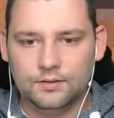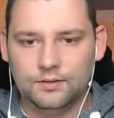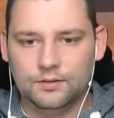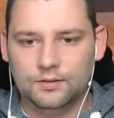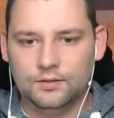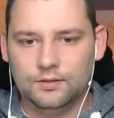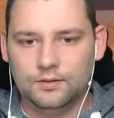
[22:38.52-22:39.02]

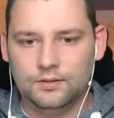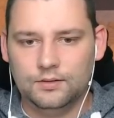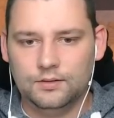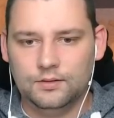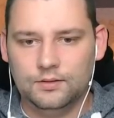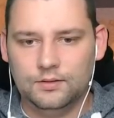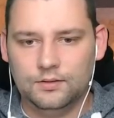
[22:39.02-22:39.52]

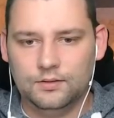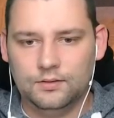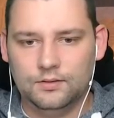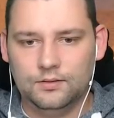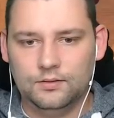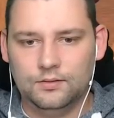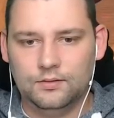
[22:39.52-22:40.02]

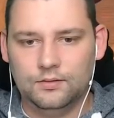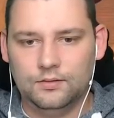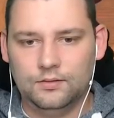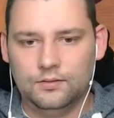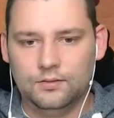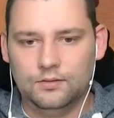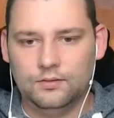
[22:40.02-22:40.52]

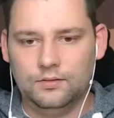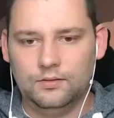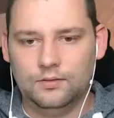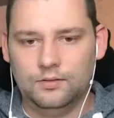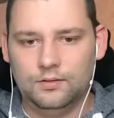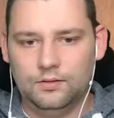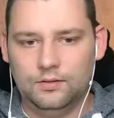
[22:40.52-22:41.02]

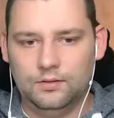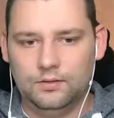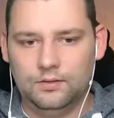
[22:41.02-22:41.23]
(silence)